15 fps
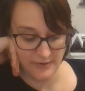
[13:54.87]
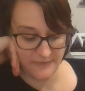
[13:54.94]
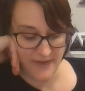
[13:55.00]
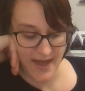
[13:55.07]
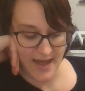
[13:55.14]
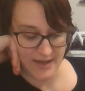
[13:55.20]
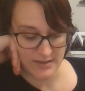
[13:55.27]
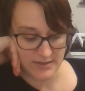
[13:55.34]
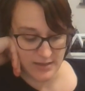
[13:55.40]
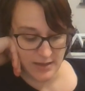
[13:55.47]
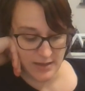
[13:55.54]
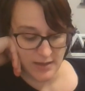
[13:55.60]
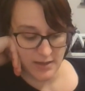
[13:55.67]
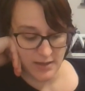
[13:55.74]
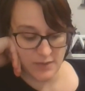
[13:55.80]
In fact,
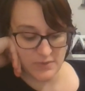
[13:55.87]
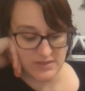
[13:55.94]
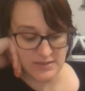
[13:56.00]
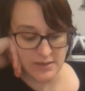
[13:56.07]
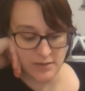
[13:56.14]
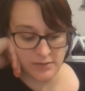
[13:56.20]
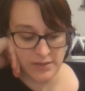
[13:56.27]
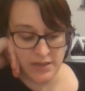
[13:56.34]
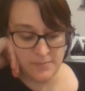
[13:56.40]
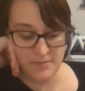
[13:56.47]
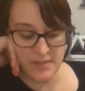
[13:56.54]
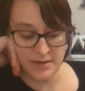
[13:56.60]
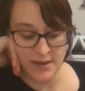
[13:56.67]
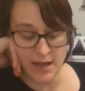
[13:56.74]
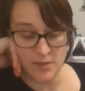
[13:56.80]
it was nearly
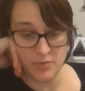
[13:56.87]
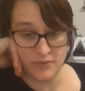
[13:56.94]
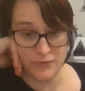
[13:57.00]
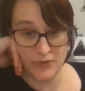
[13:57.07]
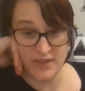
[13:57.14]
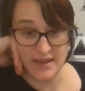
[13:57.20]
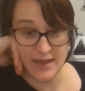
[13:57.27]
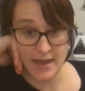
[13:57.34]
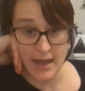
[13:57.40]
midnight before the